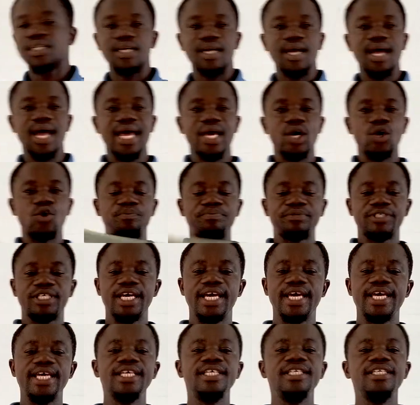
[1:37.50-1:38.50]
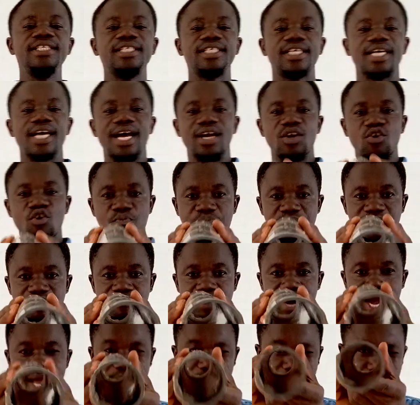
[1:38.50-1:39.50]
I obtained an open
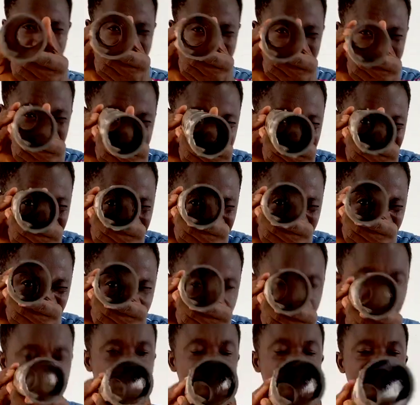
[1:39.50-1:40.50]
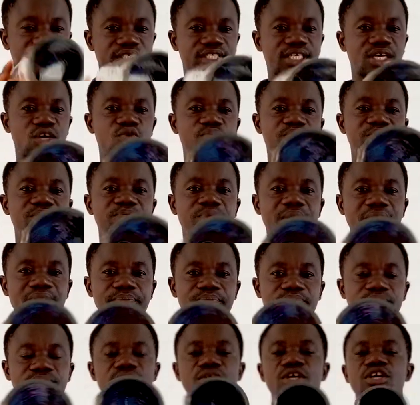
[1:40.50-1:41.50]
pipe. This is an open pipe,
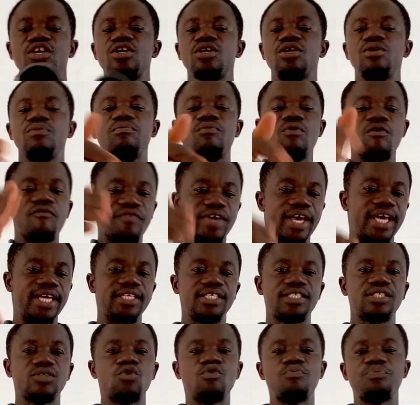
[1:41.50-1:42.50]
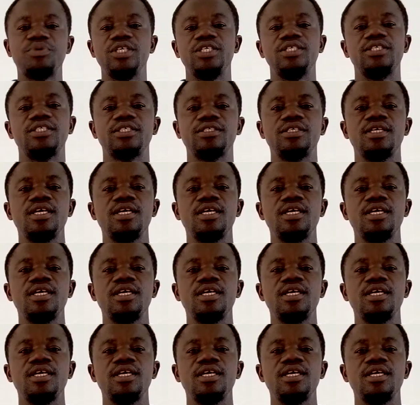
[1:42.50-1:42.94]
both ends opened.